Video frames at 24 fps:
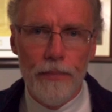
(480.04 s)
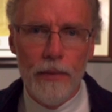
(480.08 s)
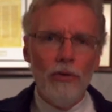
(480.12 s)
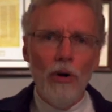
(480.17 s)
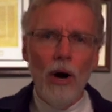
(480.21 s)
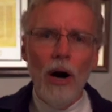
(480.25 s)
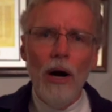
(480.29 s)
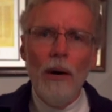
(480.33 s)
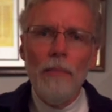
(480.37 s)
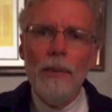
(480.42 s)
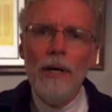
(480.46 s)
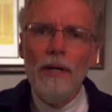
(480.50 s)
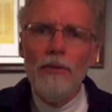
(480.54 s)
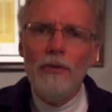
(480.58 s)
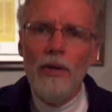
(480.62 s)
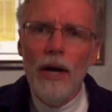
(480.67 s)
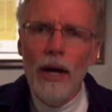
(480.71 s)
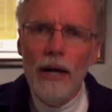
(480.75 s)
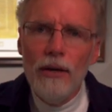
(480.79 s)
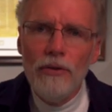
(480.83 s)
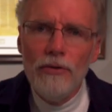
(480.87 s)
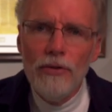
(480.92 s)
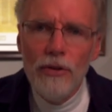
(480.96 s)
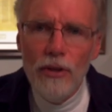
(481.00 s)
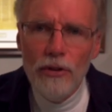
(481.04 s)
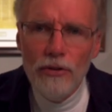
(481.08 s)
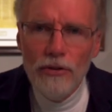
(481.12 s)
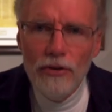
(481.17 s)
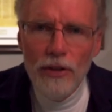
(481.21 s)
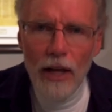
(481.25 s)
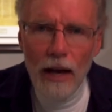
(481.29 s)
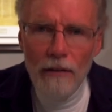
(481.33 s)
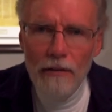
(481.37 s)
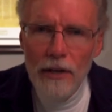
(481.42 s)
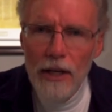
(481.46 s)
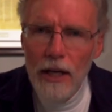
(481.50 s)
Darby takes the
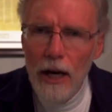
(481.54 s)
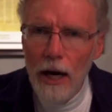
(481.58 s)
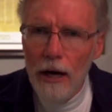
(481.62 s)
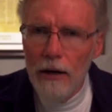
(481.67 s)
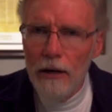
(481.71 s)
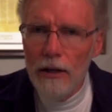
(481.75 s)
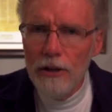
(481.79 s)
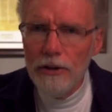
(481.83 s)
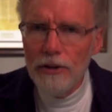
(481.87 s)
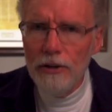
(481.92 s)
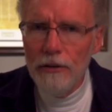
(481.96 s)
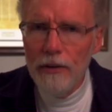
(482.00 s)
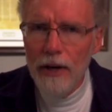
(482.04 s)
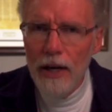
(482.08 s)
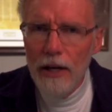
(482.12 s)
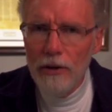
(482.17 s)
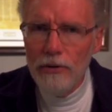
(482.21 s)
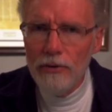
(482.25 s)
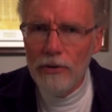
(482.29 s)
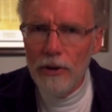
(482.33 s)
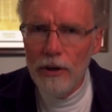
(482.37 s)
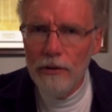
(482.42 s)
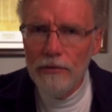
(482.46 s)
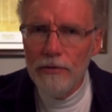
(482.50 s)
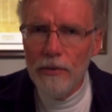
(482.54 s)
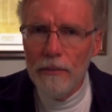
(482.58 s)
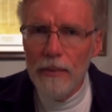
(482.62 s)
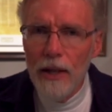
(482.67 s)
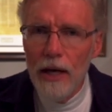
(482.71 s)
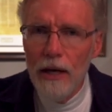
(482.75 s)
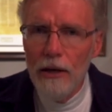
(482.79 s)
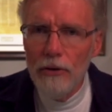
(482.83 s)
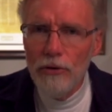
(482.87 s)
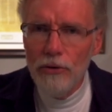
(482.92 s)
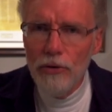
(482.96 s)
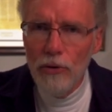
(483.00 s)
seven eras of history from
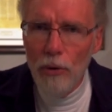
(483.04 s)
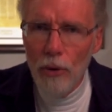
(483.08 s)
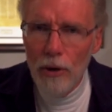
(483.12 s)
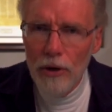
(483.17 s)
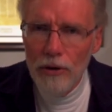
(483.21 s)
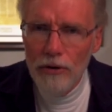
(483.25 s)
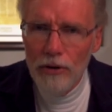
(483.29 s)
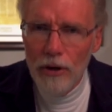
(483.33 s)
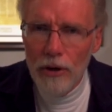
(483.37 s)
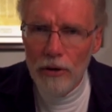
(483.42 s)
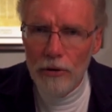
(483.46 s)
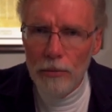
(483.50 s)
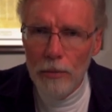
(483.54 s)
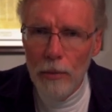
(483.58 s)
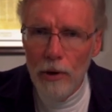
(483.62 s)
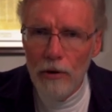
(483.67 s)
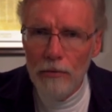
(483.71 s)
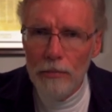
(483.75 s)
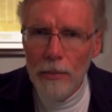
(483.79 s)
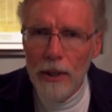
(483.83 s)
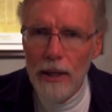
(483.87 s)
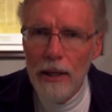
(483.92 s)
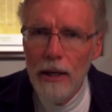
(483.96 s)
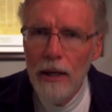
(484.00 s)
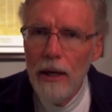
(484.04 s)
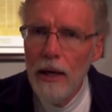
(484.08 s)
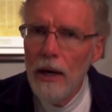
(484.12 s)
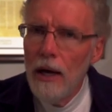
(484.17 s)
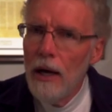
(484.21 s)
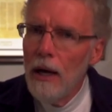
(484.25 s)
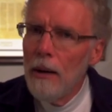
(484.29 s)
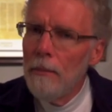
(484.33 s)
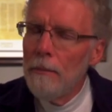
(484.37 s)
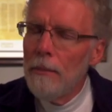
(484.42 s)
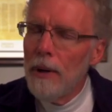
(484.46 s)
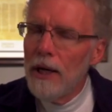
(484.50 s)
the historicist movement,
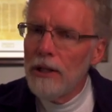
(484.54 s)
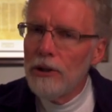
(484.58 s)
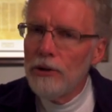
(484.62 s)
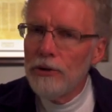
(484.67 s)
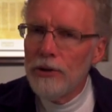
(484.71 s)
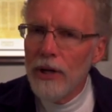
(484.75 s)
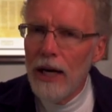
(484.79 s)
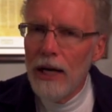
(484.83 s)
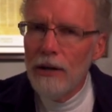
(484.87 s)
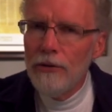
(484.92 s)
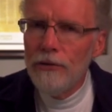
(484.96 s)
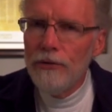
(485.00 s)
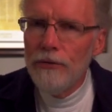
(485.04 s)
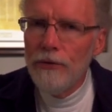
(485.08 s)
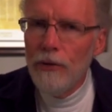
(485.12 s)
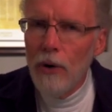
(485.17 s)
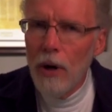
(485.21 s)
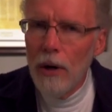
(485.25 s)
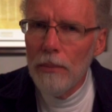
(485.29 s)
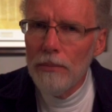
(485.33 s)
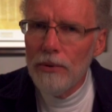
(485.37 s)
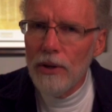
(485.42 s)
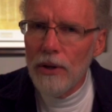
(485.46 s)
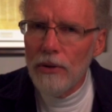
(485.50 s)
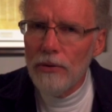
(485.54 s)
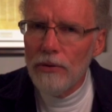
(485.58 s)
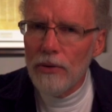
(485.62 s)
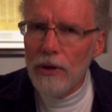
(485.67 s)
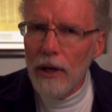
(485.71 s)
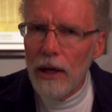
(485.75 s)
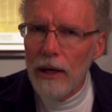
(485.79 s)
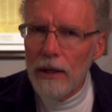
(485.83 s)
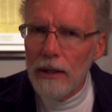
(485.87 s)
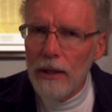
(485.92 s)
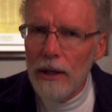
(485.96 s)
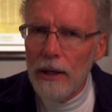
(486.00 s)
but transforms it
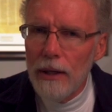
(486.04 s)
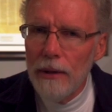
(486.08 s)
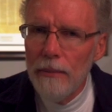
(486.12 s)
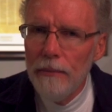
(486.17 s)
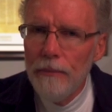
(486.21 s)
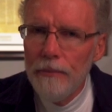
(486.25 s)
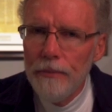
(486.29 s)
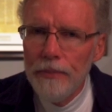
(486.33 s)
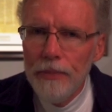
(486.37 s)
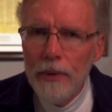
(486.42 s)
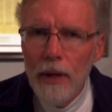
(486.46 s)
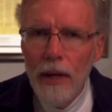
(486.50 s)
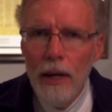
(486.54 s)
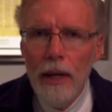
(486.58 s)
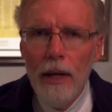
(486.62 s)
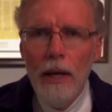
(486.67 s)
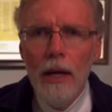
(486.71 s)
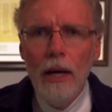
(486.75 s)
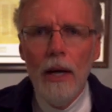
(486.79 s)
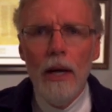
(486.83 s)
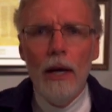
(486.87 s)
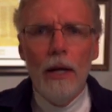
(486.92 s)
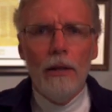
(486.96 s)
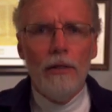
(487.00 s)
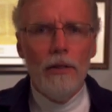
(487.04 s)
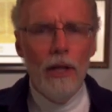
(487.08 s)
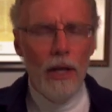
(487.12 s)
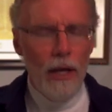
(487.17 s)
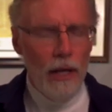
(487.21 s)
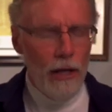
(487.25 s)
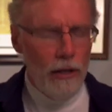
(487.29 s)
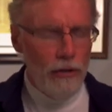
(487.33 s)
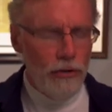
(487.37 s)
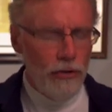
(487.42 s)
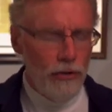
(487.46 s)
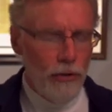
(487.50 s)
slightly. The
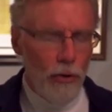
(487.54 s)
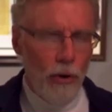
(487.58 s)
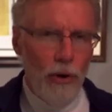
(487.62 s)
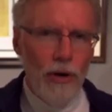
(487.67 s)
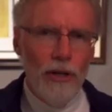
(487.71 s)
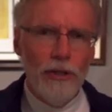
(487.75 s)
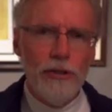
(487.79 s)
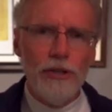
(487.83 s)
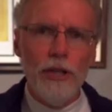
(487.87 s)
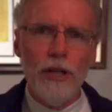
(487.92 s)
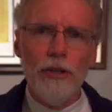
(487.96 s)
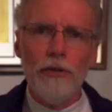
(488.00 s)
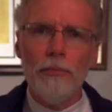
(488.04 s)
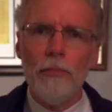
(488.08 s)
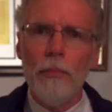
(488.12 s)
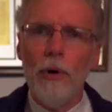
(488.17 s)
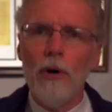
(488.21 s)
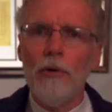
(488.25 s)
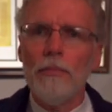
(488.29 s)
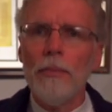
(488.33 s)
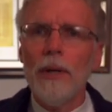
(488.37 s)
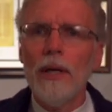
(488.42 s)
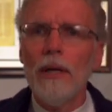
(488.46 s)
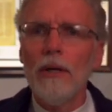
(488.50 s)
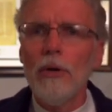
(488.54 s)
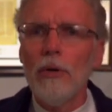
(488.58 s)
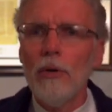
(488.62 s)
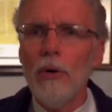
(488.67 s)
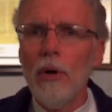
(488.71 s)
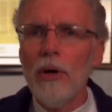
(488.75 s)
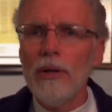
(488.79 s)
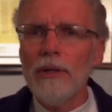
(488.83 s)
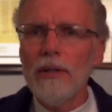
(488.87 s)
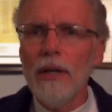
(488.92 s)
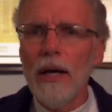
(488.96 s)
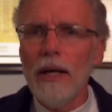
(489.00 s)
historicist movement
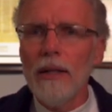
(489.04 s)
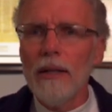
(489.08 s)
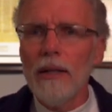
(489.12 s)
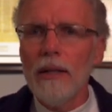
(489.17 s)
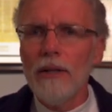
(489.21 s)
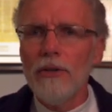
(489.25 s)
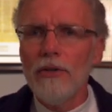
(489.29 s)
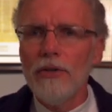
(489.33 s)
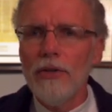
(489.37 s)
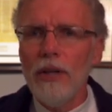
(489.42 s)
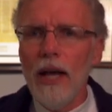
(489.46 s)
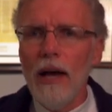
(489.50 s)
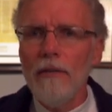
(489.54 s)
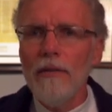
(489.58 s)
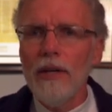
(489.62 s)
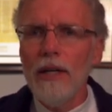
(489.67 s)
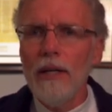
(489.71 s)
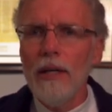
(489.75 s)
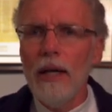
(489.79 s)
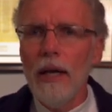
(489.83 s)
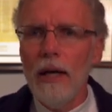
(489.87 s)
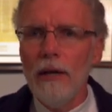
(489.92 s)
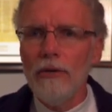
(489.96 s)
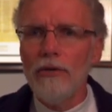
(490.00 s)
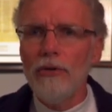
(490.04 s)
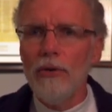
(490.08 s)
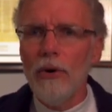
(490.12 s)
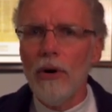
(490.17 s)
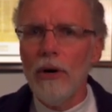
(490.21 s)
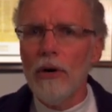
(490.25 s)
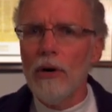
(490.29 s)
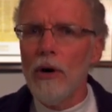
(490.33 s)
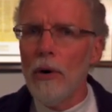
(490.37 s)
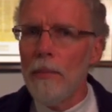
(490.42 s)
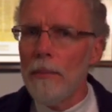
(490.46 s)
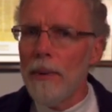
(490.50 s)
looked at the seven
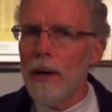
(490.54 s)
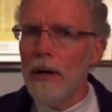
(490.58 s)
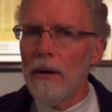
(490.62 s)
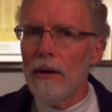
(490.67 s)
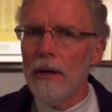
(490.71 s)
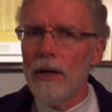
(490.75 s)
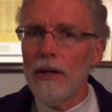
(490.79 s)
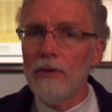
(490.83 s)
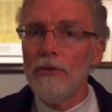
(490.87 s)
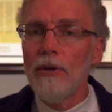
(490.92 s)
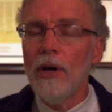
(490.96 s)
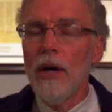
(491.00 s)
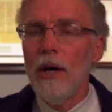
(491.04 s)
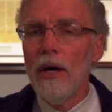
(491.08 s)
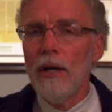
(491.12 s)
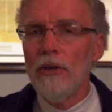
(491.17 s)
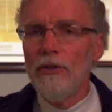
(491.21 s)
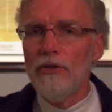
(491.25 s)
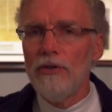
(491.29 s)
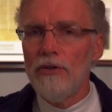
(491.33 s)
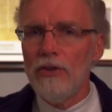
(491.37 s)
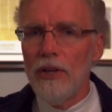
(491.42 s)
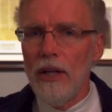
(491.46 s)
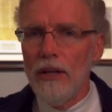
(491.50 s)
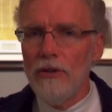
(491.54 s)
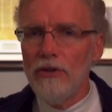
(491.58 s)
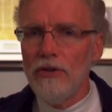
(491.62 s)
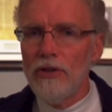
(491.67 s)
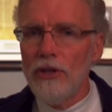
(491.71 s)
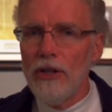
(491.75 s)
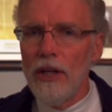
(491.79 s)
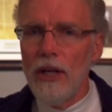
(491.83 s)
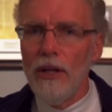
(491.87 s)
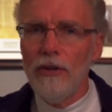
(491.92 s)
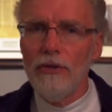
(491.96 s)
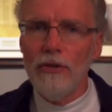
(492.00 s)
historical periods since
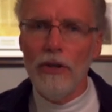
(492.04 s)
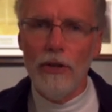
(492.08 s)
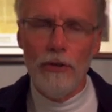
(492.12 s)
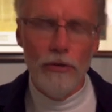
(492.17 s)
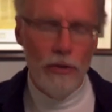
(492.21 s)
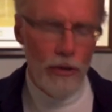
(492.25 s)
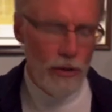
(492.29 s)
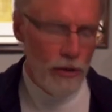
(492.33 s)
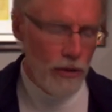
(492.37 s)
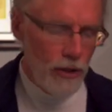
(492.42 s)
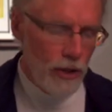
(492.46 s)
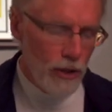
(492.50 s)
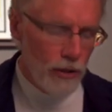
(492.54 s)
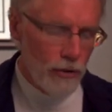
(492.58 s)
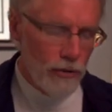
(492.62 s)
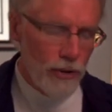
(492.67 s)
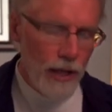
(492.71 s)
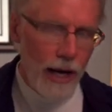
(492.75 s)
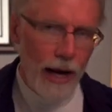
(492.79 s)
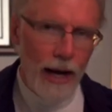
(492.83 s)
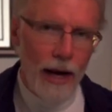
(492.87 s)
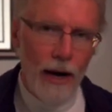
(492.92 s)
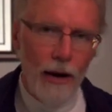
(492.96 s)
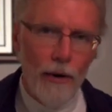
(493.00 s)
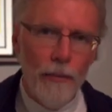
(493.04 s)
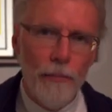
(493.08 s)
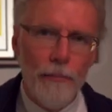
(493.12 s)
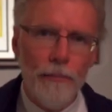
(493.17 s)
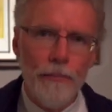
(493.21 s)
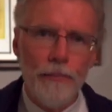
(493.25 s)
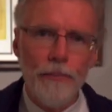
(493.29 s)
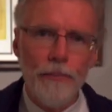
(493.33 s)
Jesus till now.